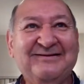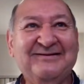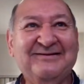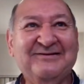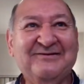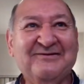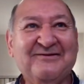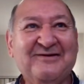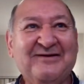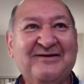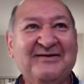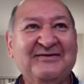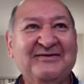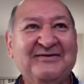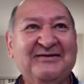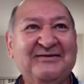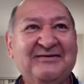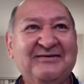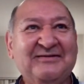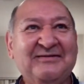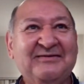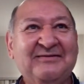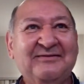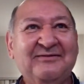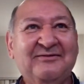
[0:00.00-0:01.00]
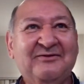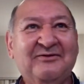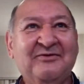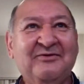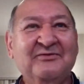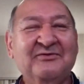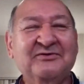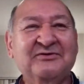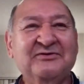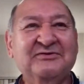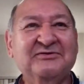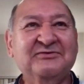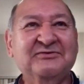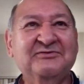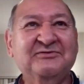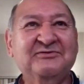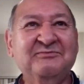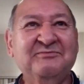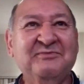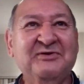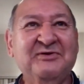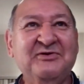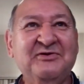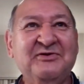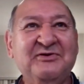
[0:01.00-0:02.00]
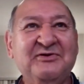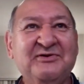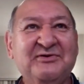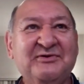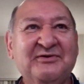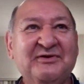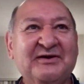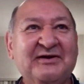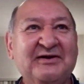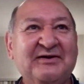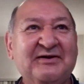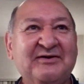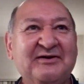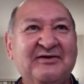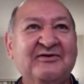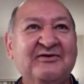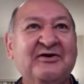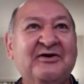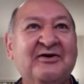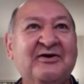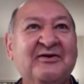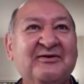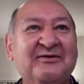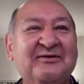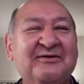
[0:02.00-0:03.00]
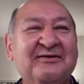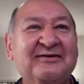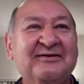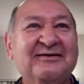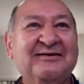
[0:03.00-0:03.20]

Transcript: You're on. Oh, you muted her again. There you are.